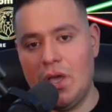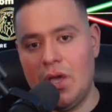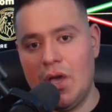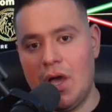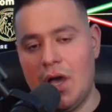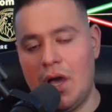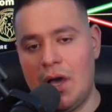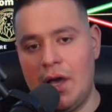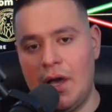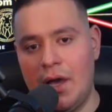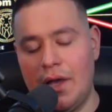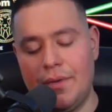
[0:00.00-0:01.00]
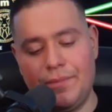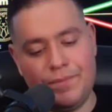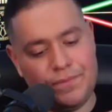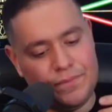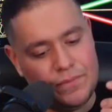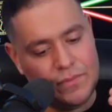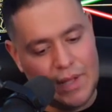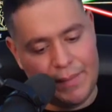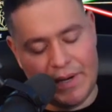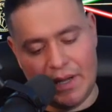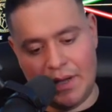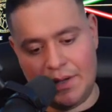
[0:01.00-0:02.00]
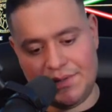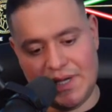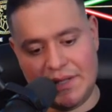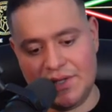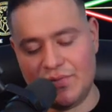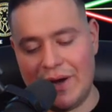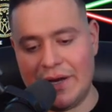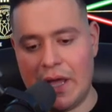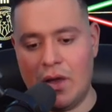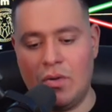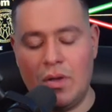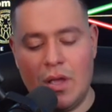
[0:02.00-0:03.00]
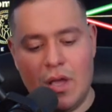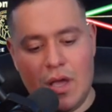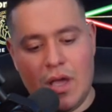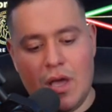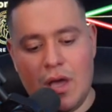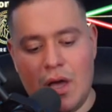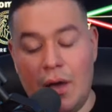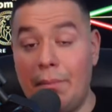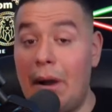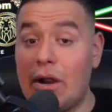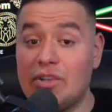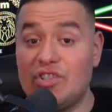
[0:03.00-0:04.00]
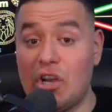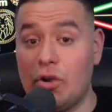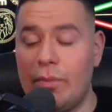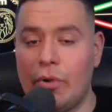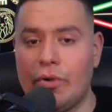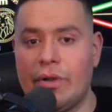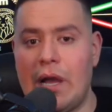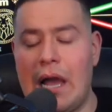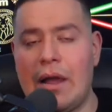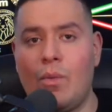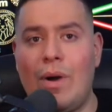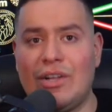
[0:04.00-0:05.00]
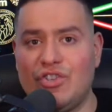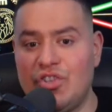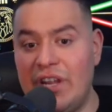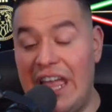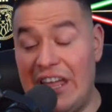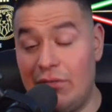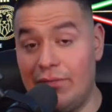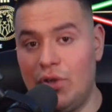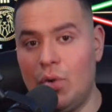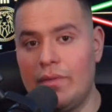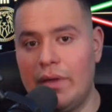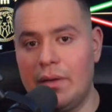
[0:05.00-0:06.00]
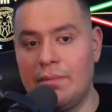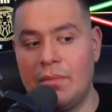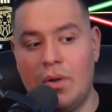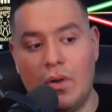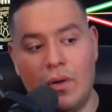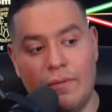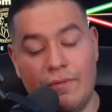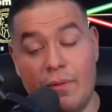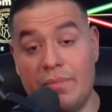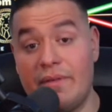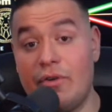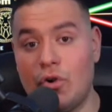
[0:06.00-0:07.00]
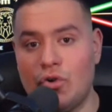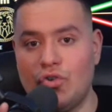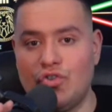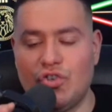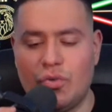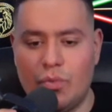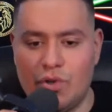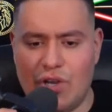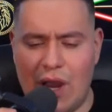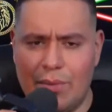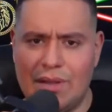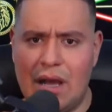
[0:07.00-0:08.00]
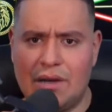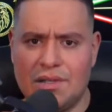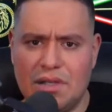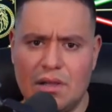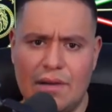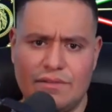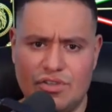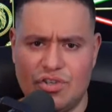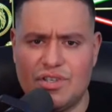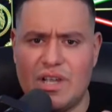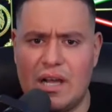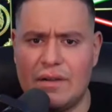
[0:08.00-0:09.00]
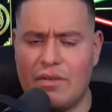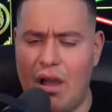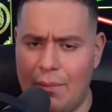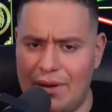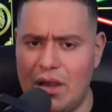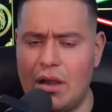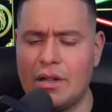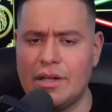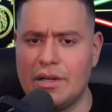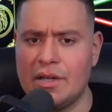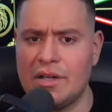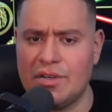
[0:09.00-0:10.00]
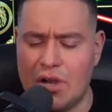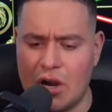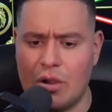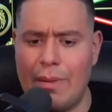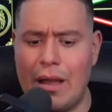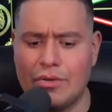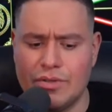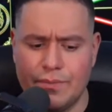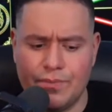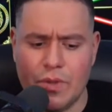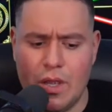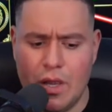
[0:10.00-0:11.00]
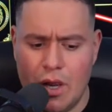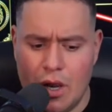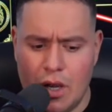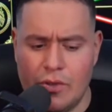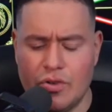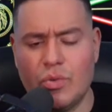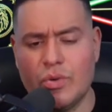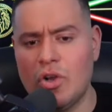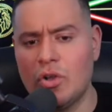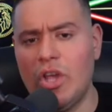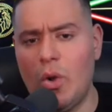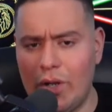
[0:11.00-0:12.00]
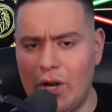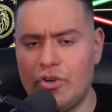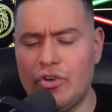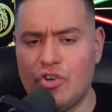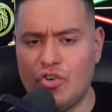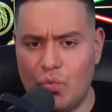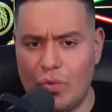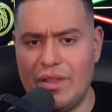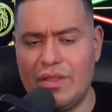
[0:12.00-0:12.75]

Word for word: Uh, I'm gonna say this right now. Uh, Mark Zuckerberg, I watched an interview of him from The Verge, which I would honestly love to just kind of comment on and, and talk about. There was only 120.